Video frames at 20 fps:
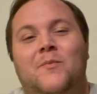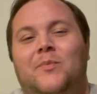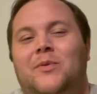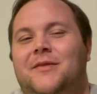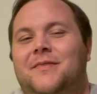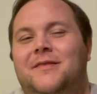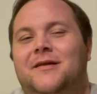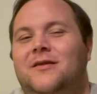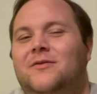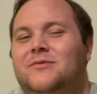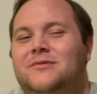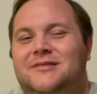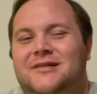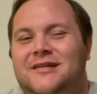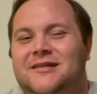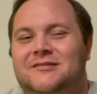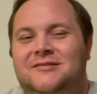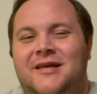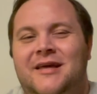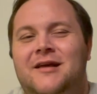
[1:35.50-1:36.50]
but that it was
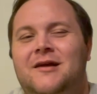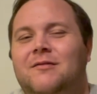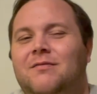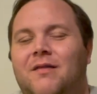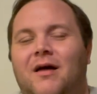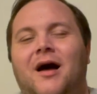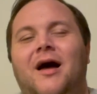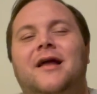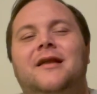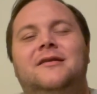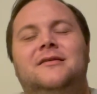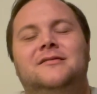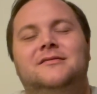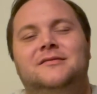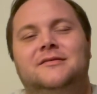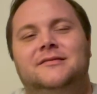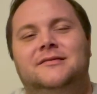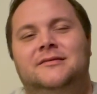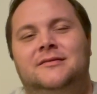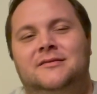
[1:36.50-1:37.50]
going to take a lot
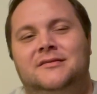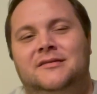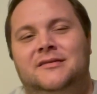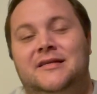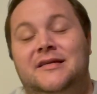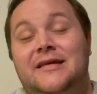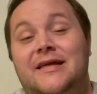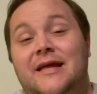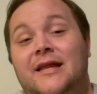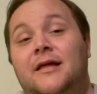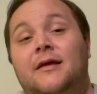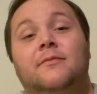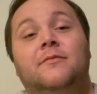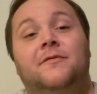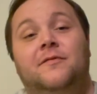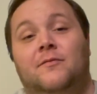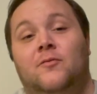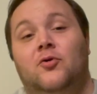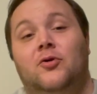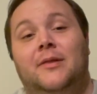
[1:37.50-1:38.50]
to get him
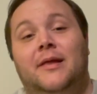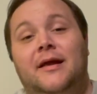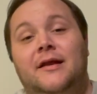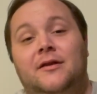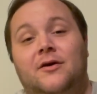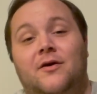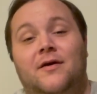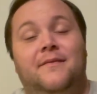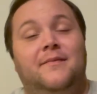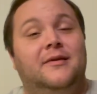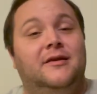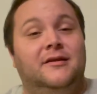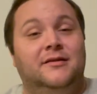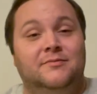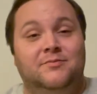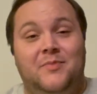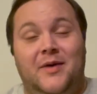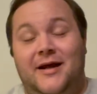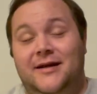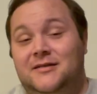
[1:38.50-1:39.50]
from Orlando. I mean,
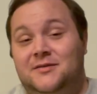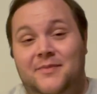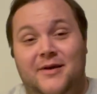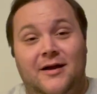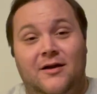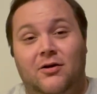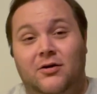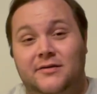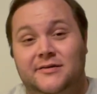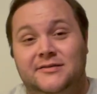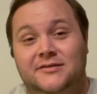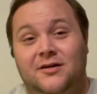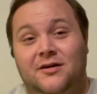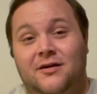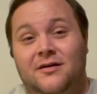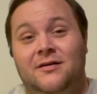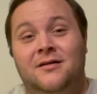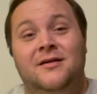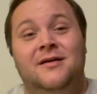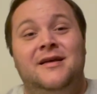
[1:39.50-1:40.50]
he's back-to-back
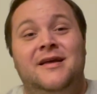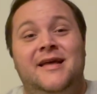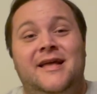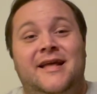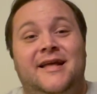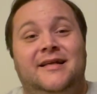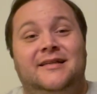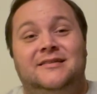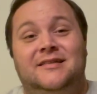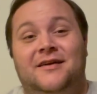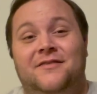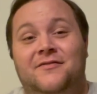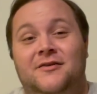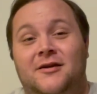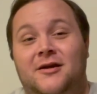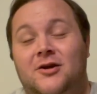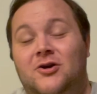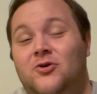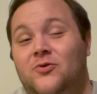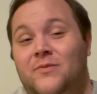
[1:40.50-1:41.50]
All-Star. He's
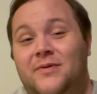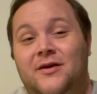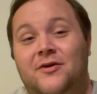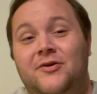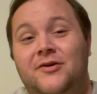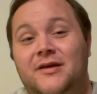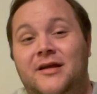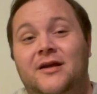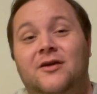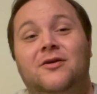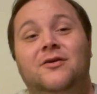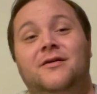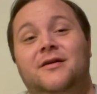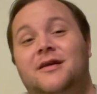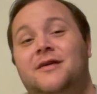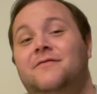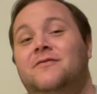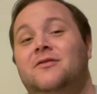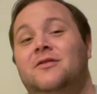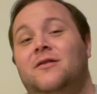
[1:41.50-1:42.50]
having a career year,
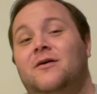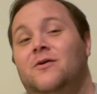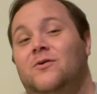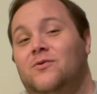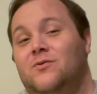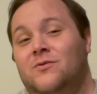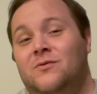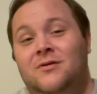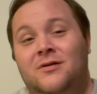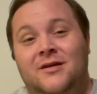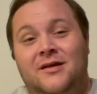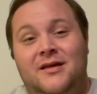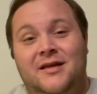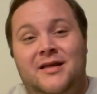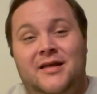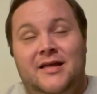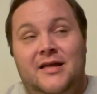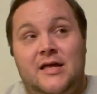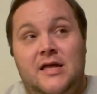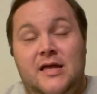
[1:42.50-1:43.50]
even though
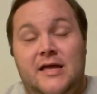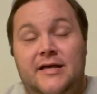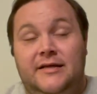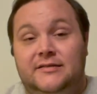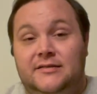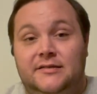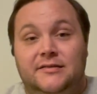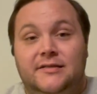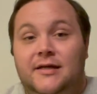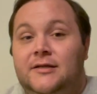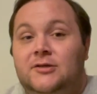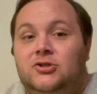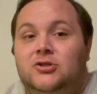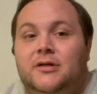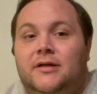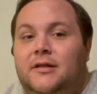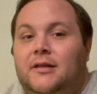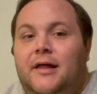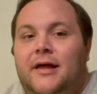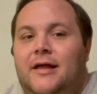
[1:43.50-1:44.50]
he's
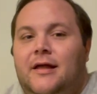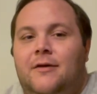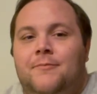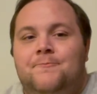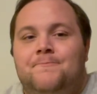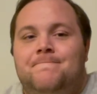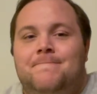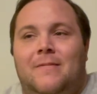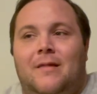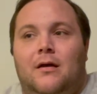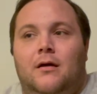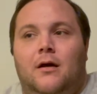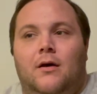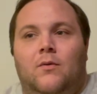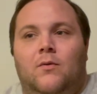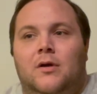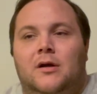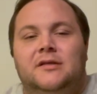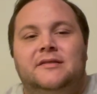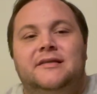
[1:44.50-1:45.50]
essentially, like, I
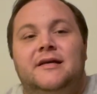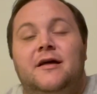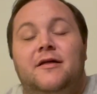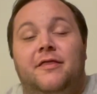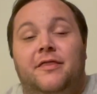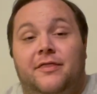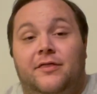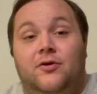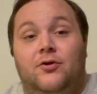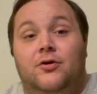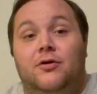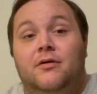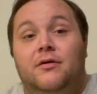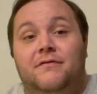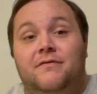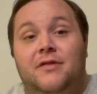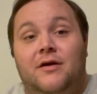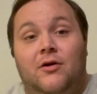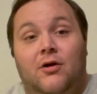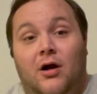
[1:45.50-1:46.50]
want to say a third
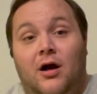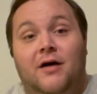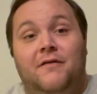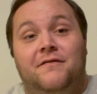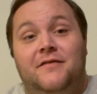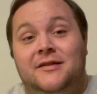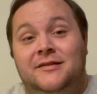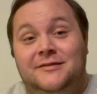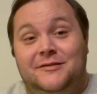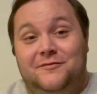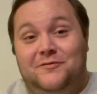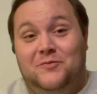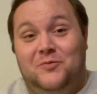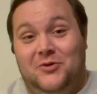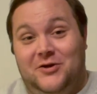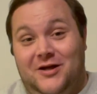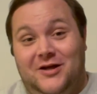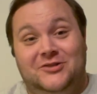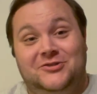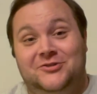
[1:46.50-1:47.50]
of their offensive
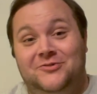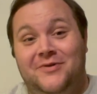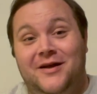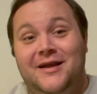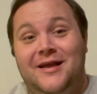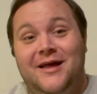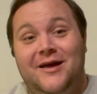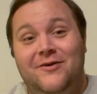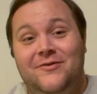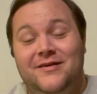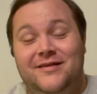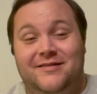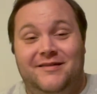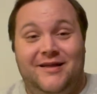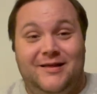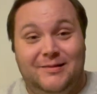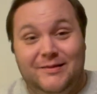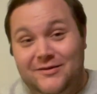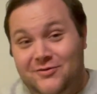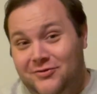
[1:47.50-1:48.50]
production right now. He's,
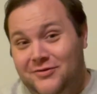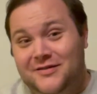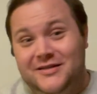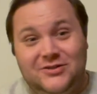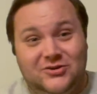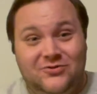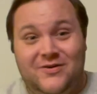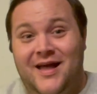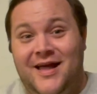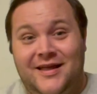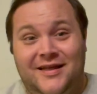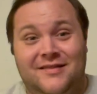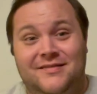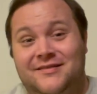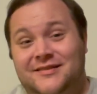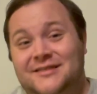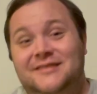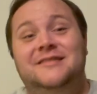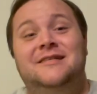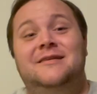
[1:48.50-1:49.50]
like, literally
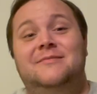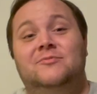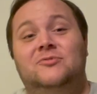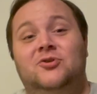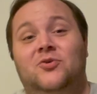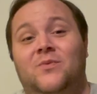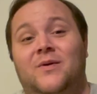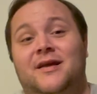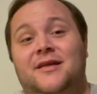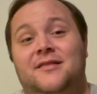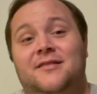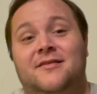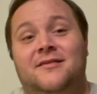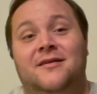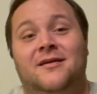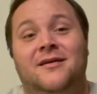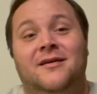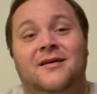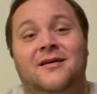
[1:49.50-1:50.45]
dragging this team to wins.